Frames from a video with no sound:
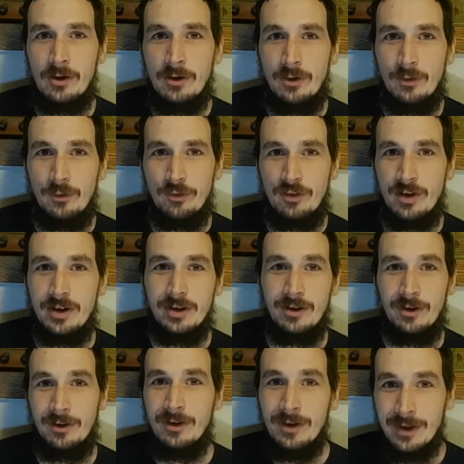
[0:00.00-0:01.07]
goes and
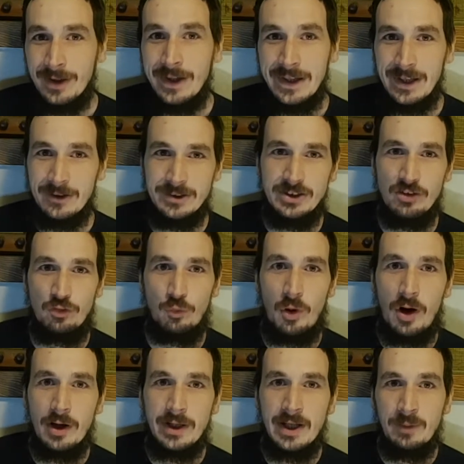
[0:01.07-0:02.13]
you're just
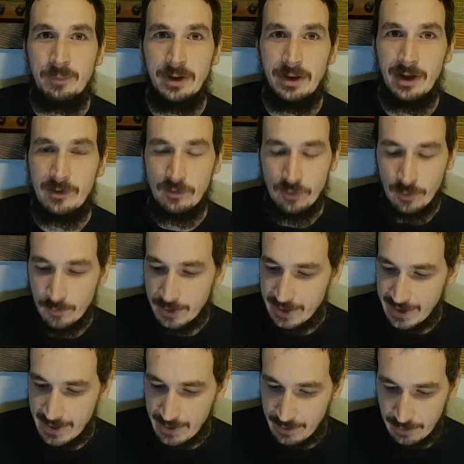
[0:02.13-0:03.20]
walking. But that's what we
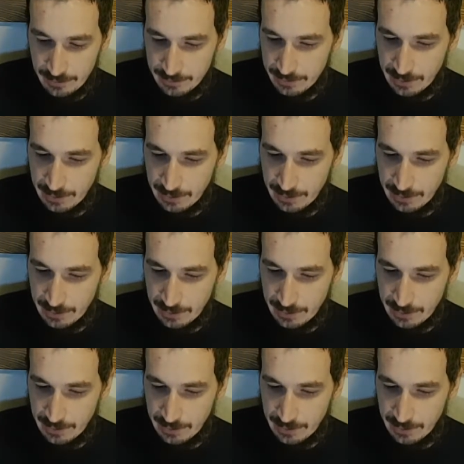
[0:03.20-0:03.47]
did.